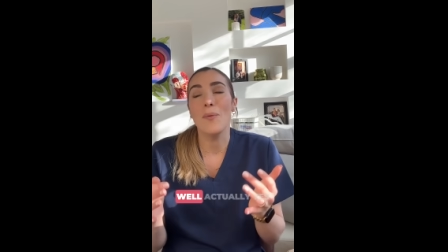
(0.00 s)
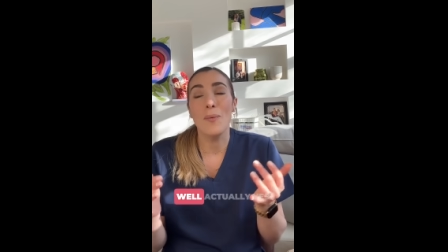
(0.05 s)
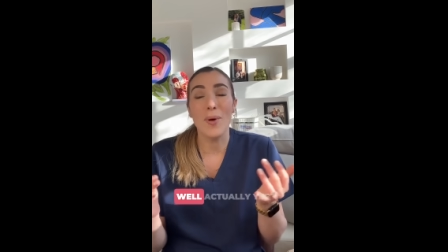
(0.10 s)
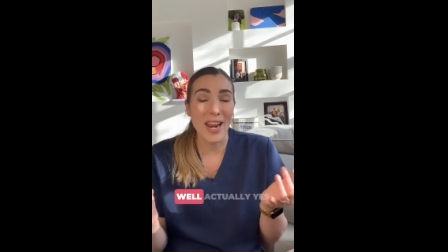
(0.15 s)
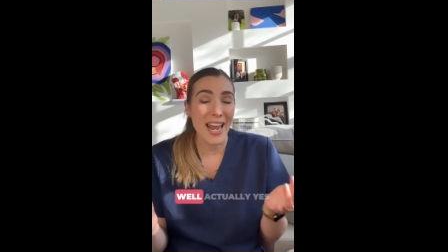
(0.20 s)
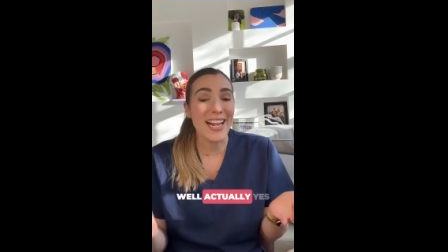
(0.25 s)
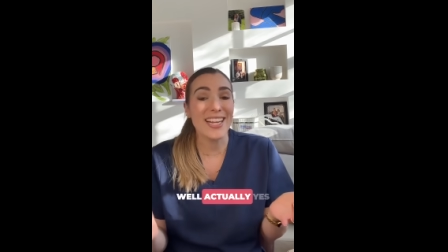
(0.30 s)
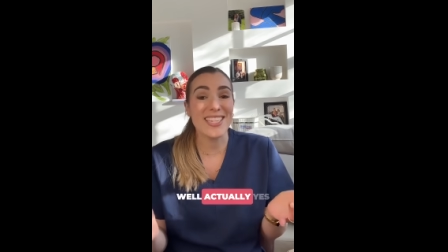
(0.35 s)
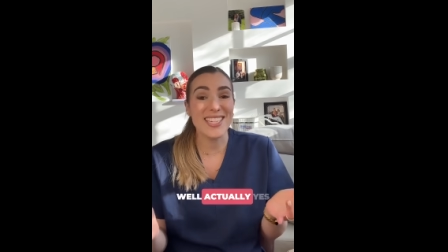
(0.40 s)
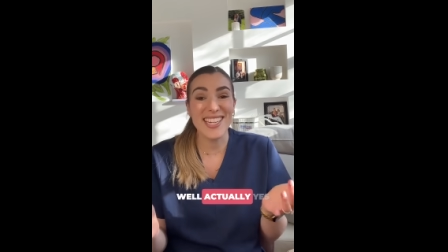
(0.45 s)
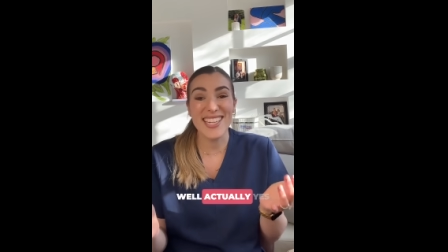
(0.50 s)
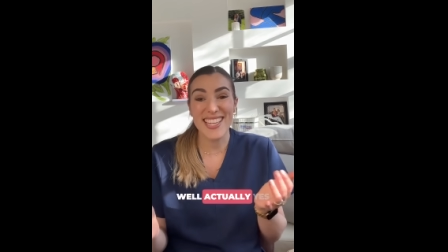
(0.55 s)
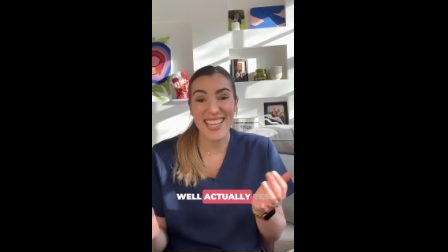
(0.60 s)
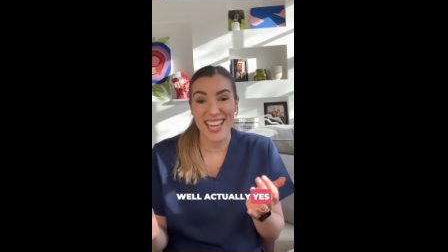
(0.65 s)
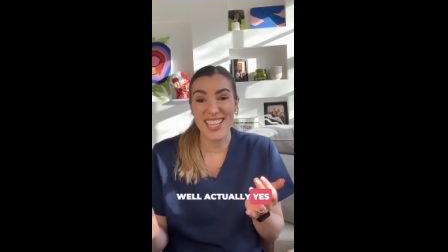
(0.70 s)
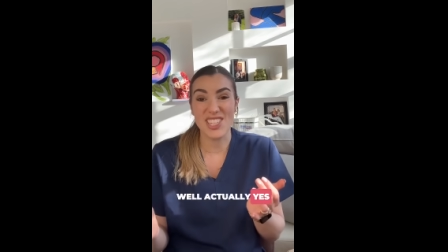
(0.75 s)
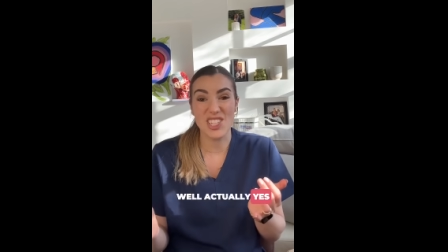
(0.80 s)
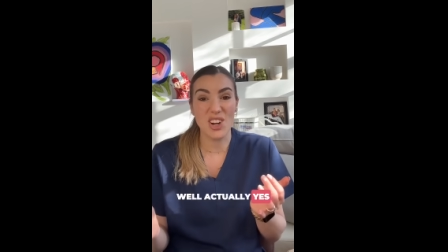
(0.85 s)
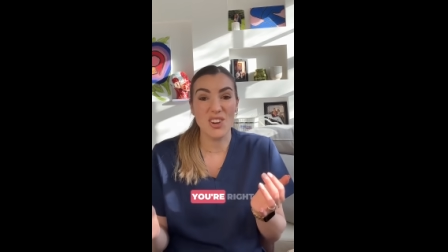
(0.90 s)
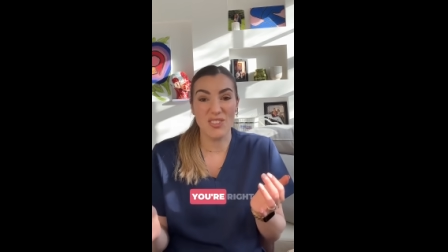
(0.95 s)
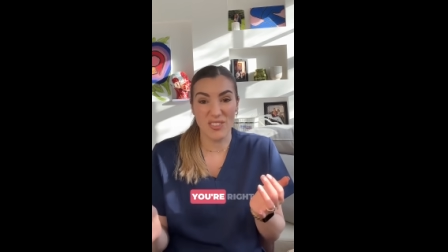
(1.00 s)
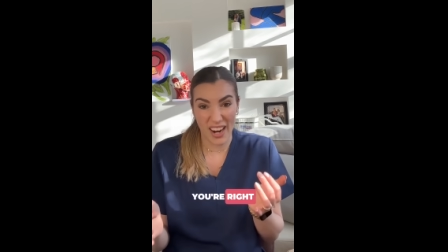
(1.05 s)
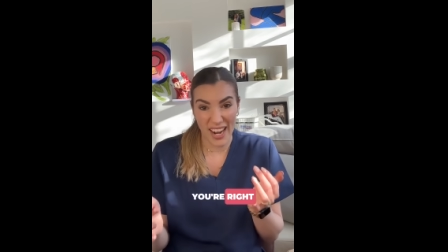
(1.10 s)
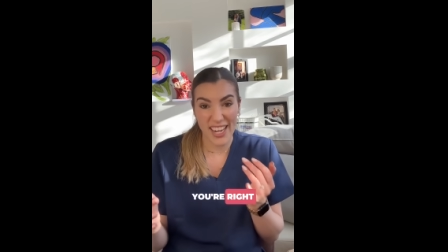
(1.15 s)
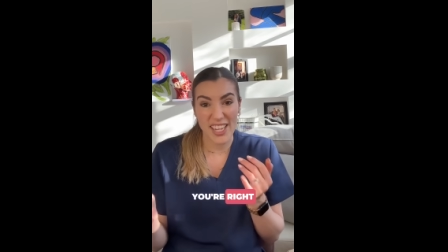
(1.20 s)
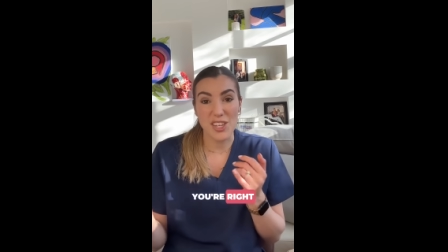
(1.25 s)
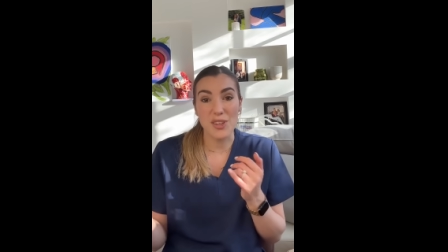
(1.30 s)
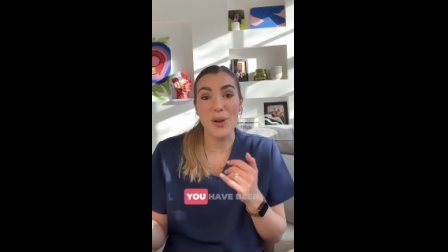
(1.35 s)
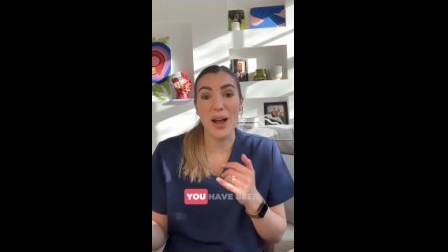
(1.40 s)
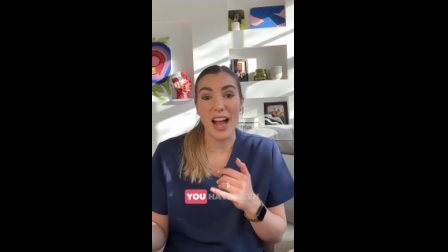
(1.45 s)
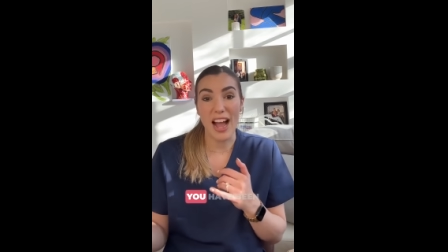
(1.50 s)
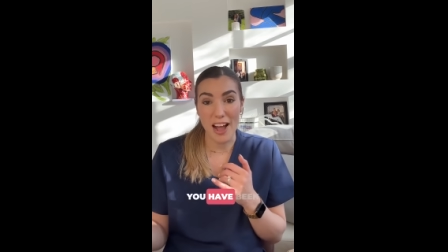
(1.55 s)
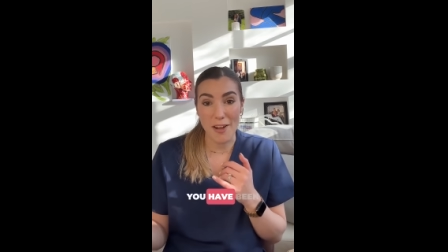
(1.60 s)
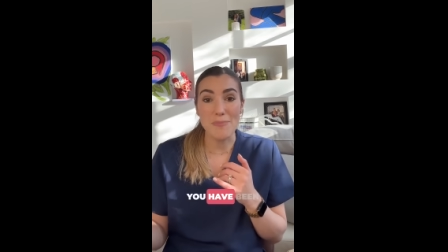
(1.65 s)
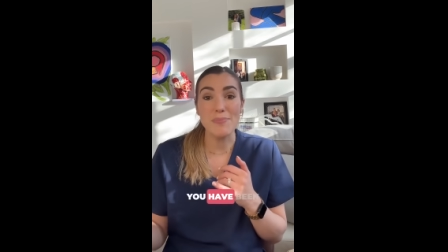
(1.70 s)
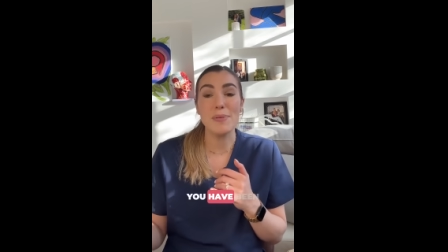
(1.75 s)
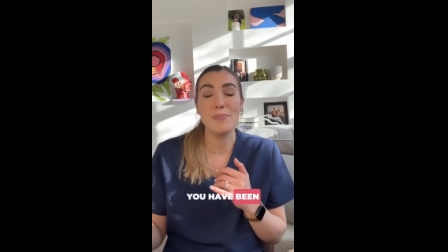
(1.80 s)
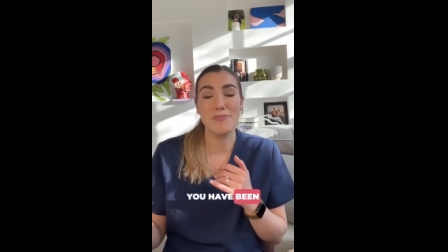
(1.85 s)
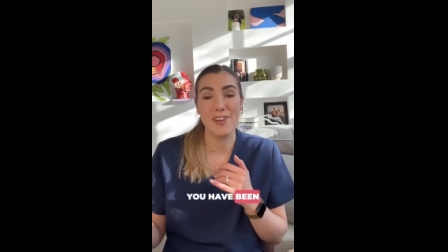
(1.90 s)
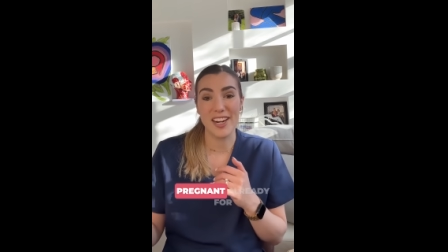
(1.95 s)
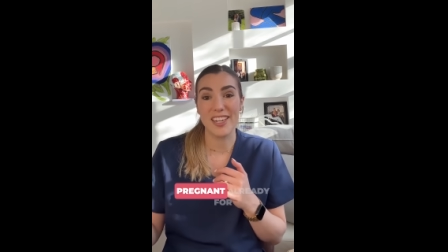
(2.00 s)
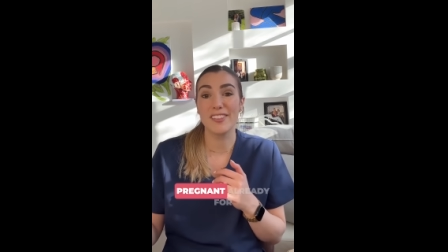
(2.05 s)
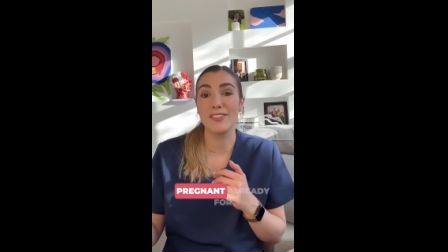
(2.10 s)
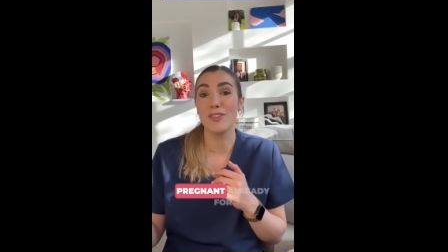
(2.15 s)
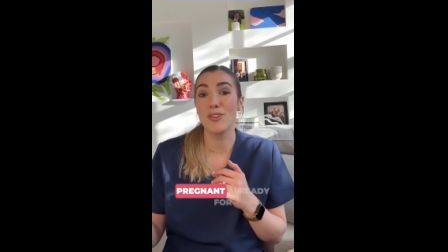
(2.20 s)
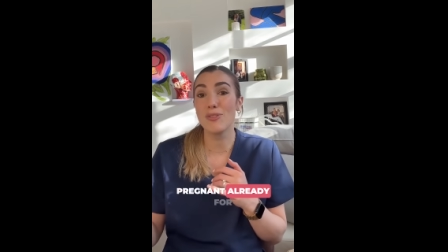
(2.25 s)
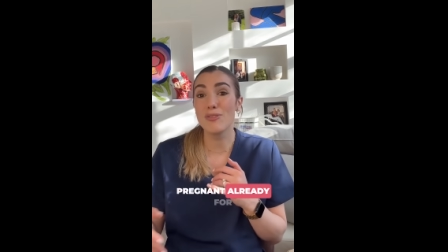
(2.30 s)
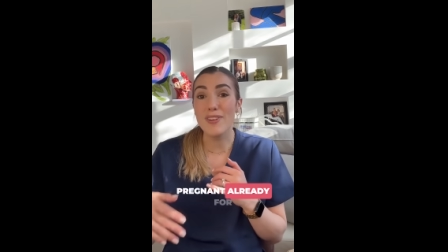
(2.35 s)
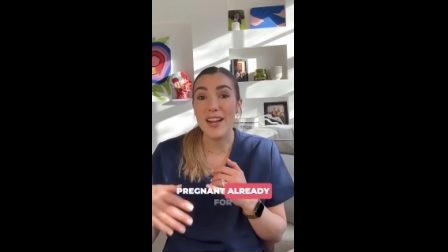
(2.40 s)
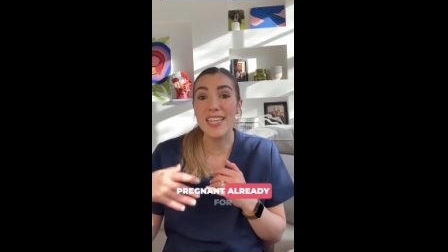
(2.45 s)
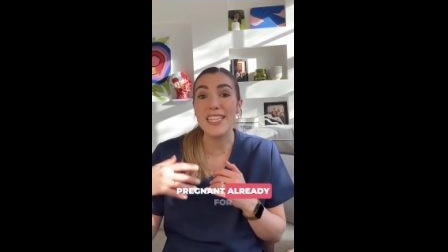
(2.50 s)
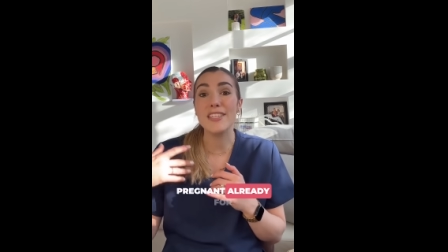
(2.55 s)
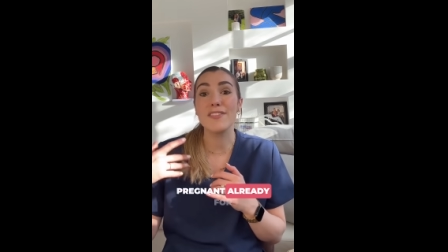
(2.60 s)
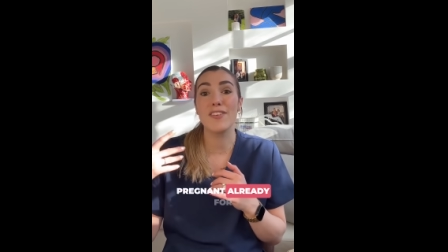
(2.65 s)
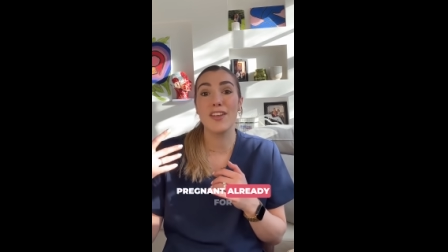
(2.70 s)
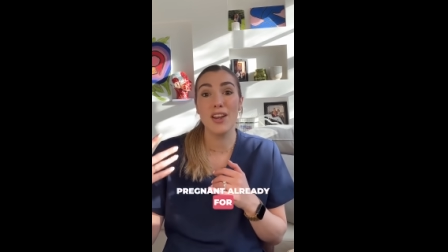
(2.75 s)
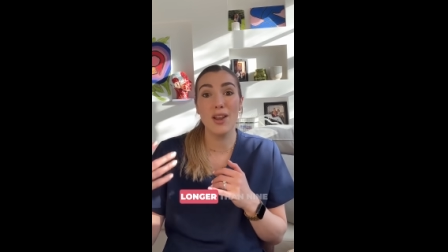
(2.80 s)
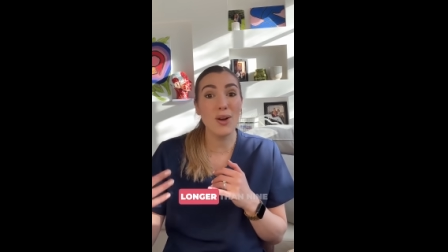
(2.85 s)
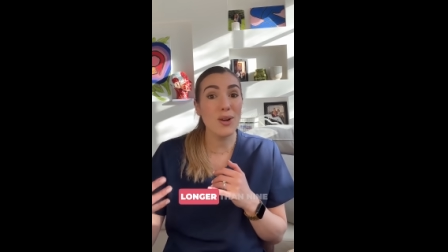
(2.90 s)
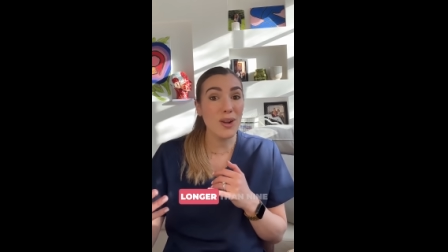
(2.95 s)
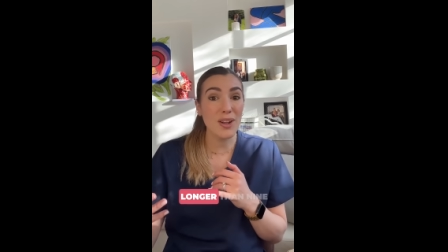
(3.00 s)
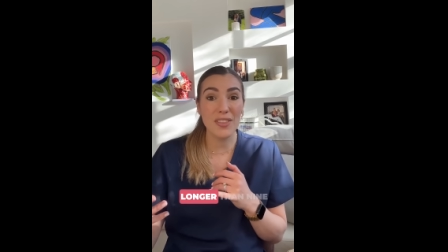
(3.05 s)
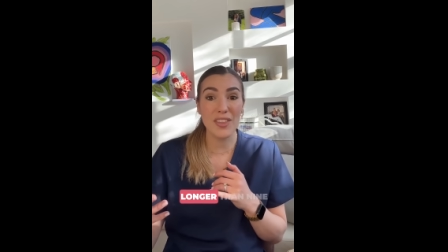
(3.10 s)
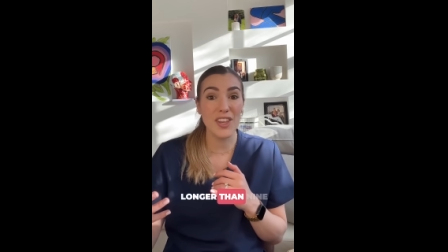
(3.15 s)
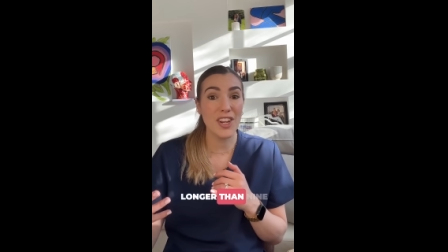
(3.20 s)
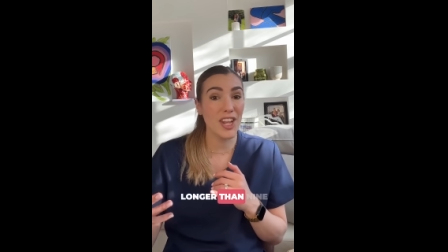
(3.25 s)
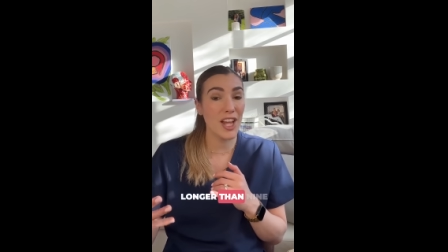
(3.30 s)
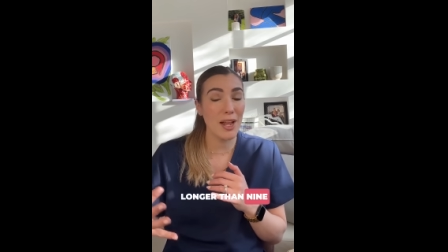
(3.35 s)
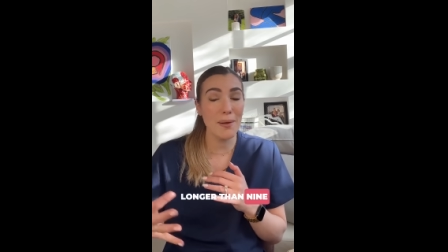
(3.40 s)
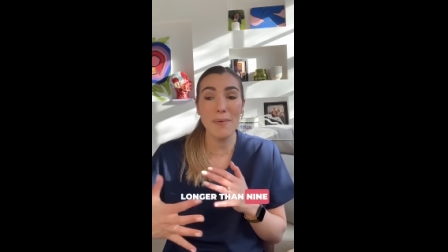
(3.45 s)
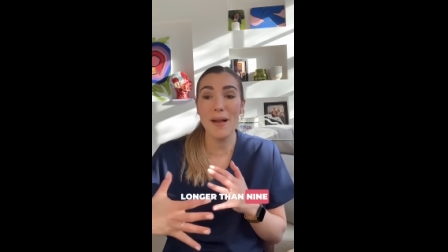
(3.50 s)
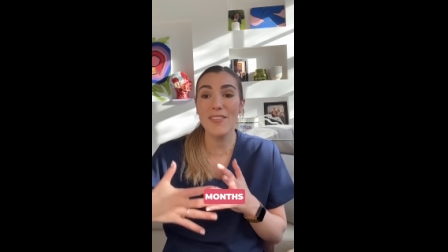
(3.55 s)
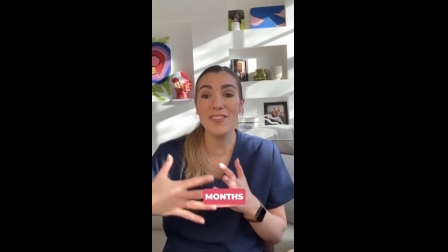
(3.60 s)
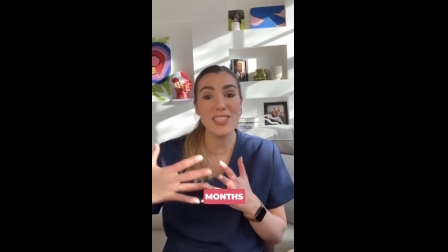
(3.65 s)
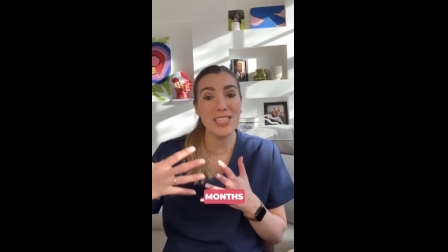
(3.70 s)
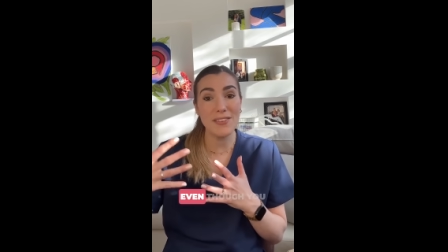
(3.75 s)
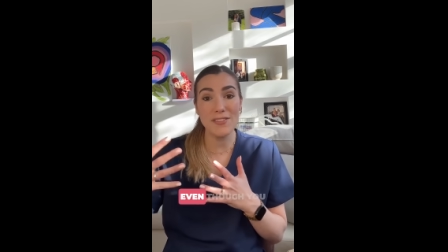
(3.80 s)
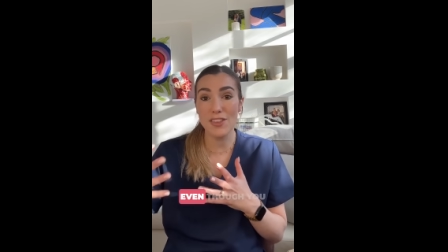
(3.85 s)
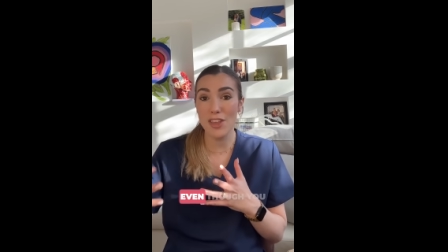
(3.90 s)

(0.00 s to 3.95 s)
well, actually, yes, you're right. You have been pregnant already for longer than nine months,